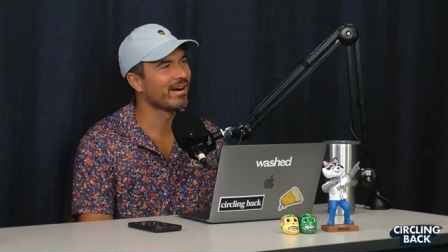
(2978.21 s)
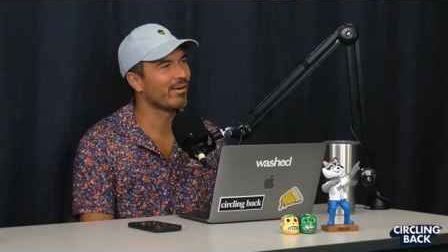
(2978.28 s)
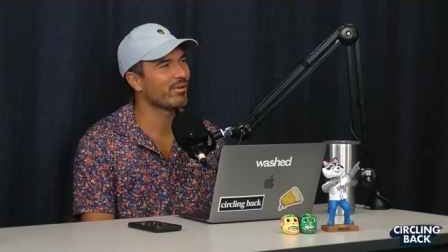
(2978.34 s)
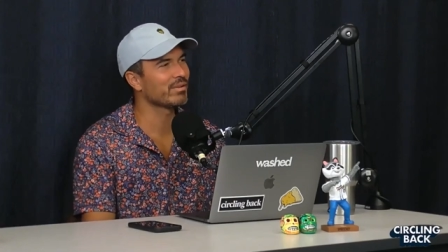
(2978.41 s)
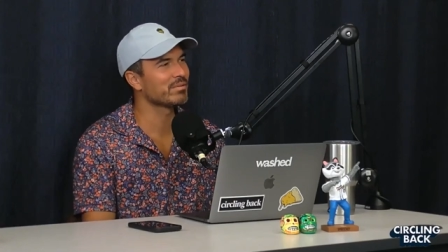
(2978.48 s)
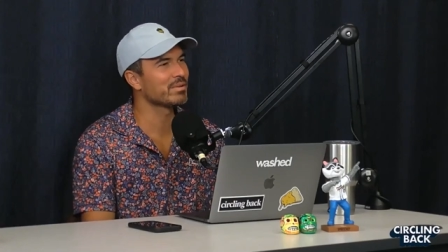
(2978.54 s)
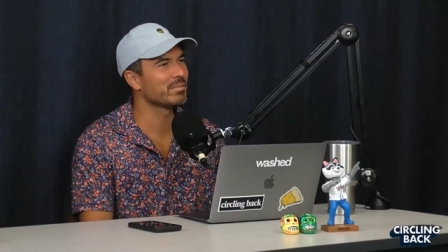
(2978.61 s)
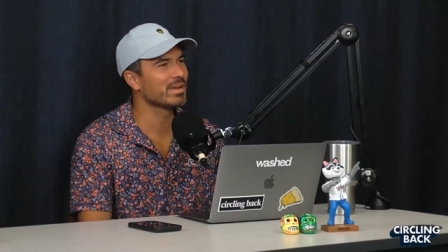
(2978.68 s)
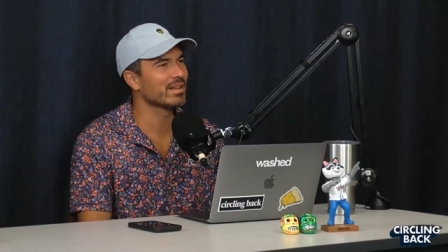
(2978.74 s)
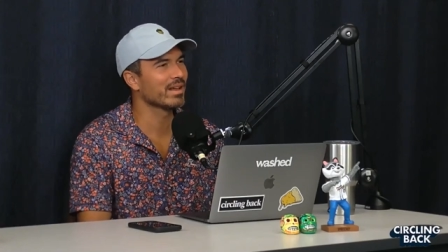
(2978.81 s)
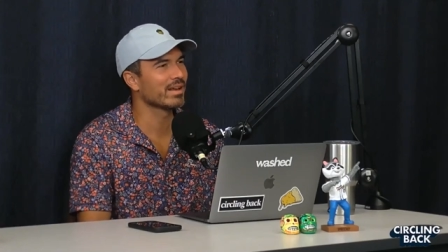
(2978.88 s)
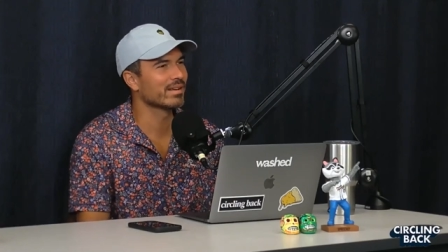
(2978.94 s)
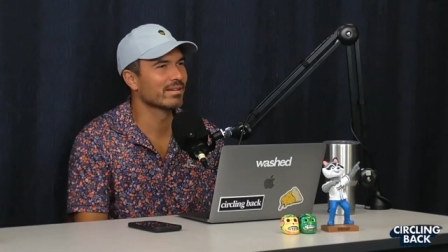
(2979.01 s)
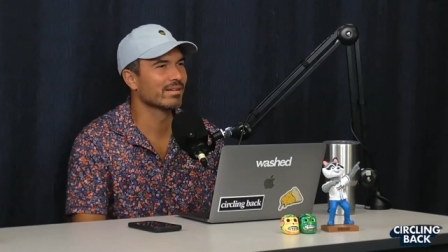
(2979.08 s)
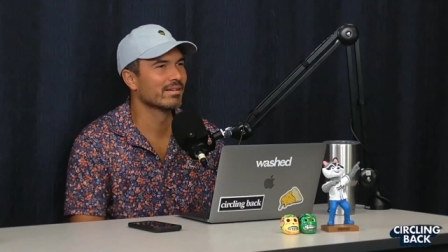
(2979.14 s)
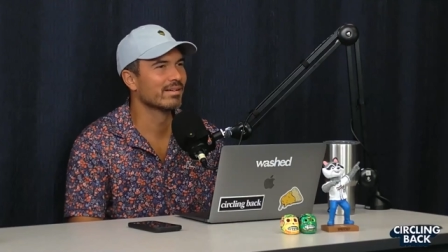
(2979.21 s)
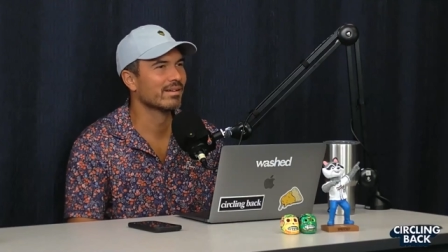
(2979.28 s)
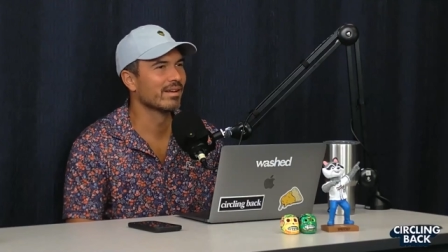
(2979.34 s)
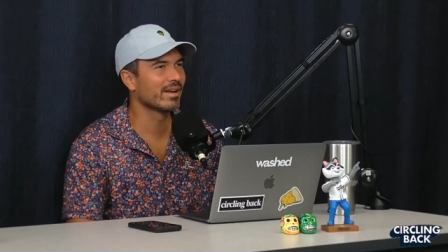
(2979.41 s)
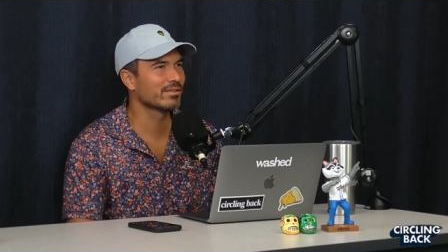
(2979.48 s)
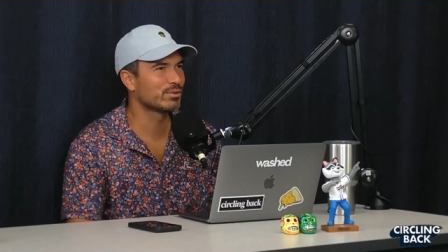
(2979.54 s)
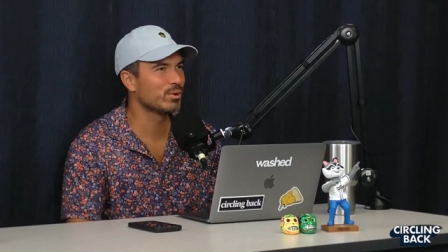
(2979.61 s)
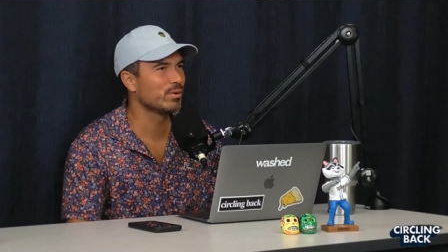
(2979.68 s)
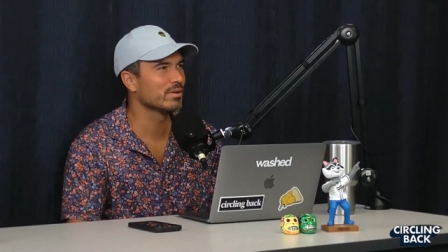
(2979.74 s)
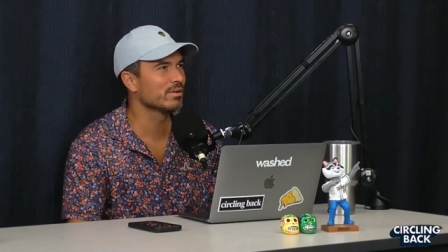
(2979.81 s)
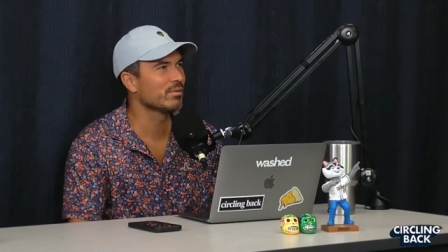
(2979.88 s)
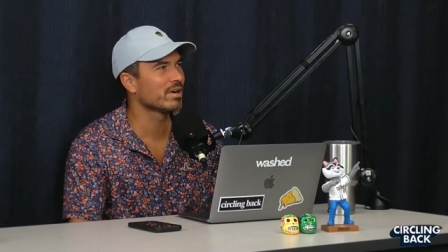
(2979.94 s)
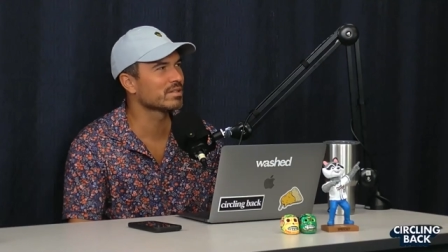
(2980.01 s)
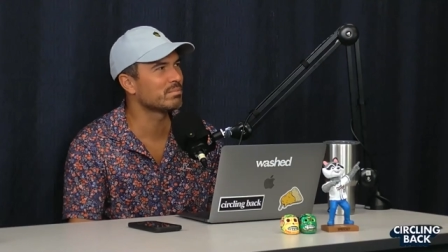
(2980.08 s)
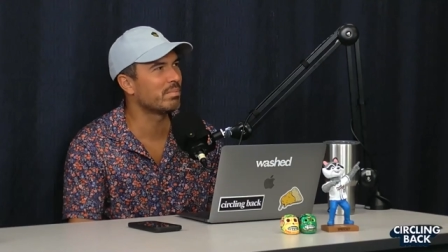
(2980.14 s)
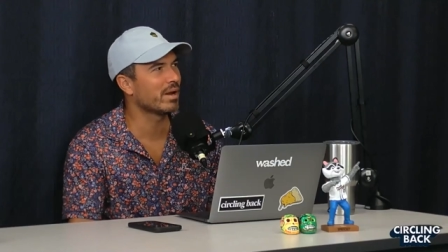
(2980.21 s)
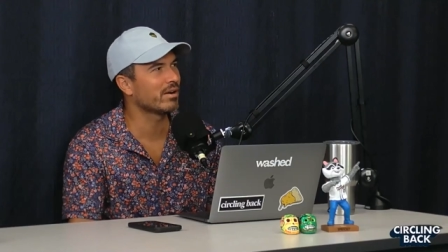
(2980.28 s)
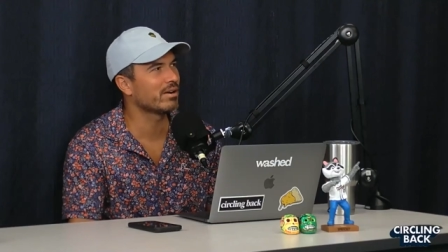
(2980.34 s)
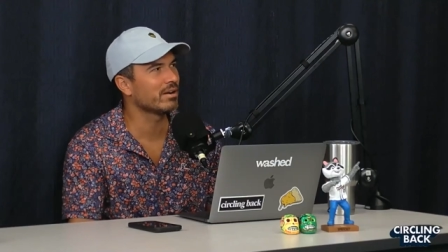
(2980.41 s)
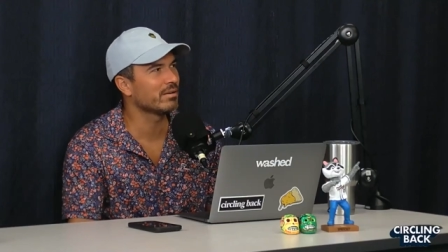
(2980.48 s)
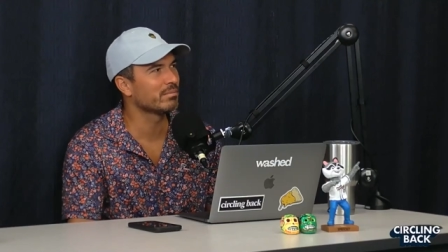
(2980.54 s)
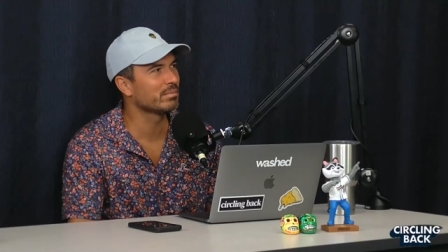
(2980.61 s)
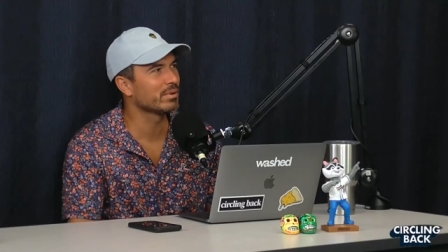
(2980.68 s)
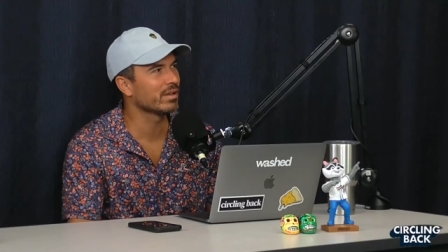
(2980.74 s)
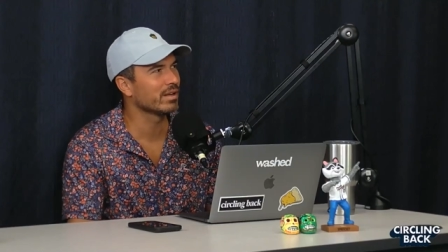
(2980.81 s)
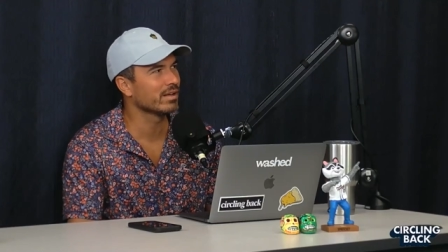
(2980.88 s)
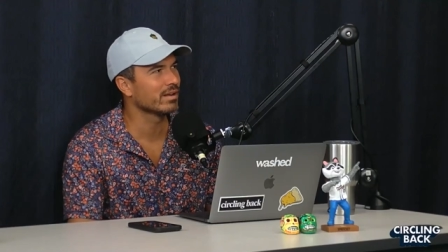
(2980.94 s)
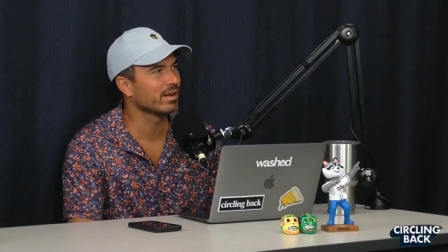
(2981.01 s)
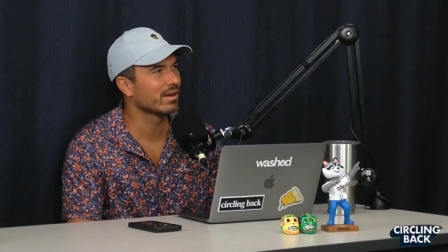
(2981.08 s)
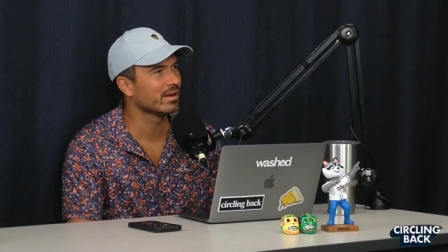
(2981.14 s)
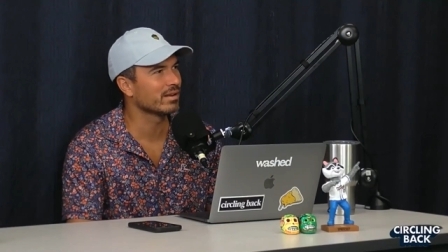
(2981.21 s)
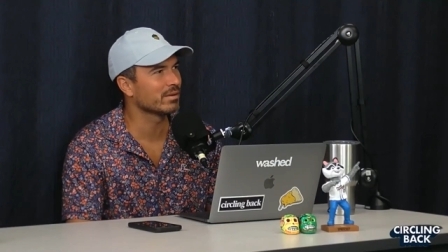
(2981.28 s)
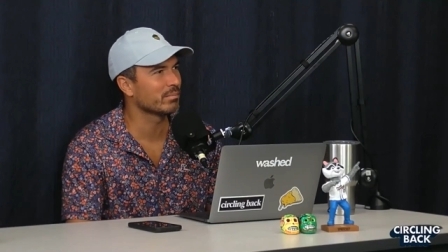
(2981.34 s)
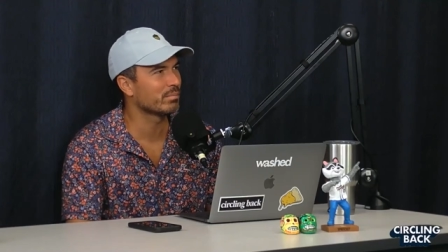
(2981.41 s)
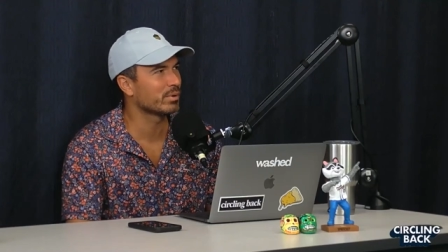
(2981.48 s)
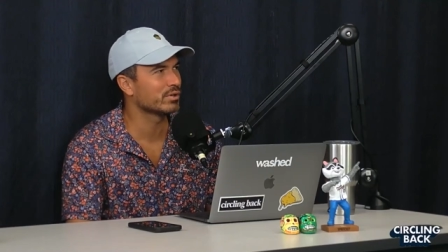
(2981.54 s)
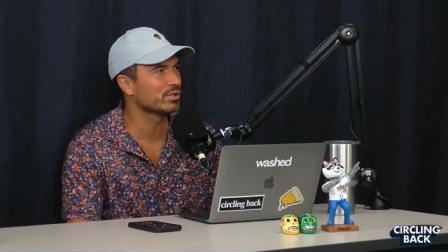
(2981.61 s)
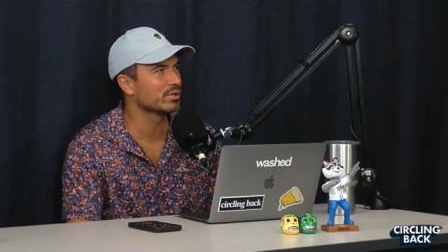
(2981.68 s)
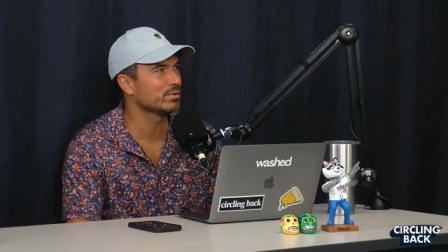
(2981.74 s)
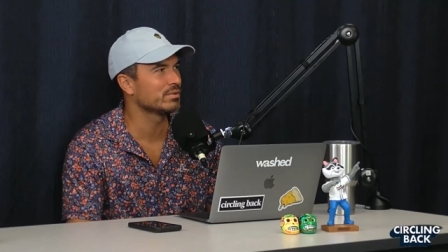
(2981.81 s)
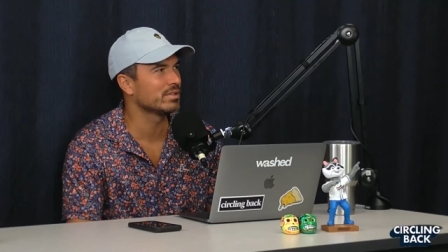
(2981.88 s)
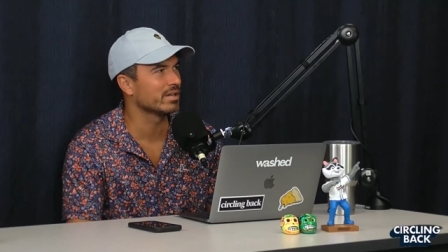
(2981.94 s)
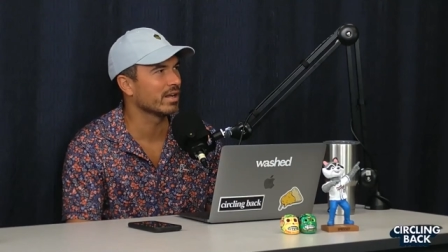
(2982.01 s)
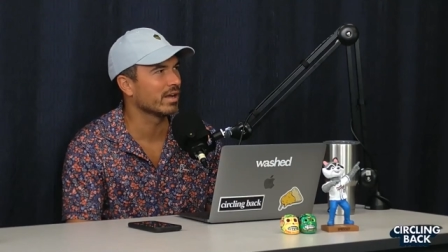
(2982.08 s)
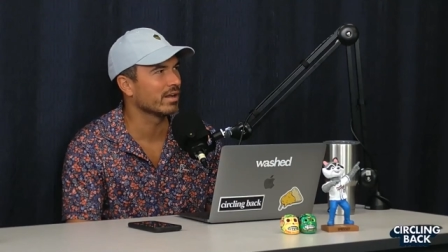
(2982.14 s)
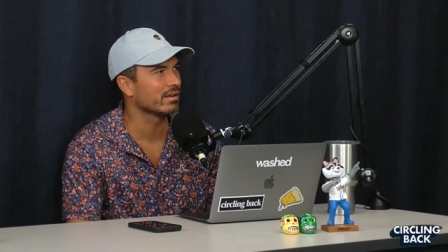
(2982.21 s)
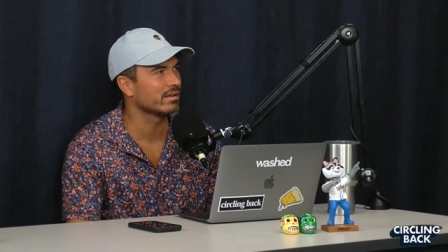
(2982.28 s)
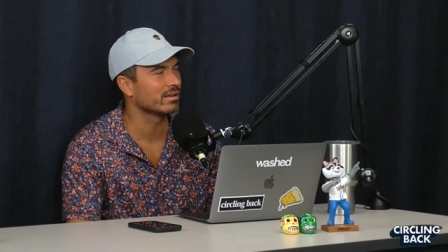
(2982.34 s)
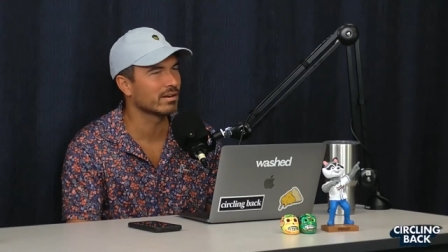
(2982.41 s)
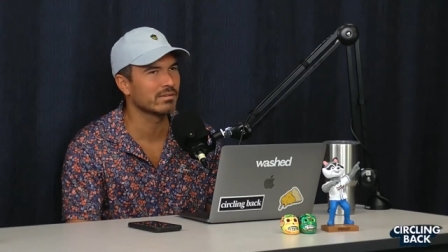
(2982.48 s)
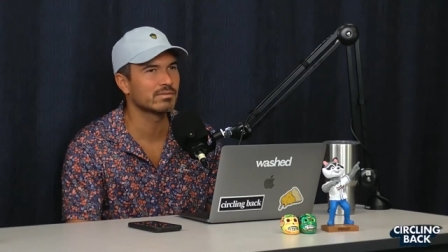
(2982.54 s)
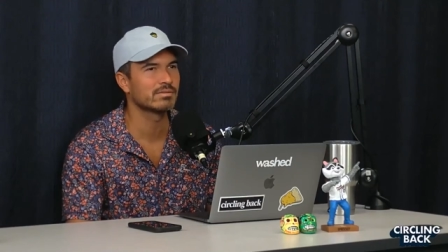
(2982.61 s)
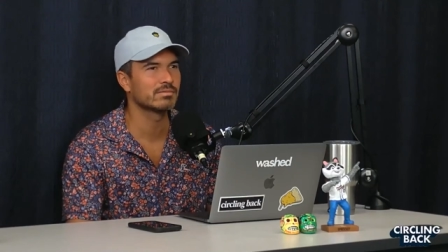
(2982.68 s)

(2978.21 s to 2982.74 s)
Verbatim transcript: I wanted to be like, like tune in to watch Barron play uh, Purdue tonight, you know?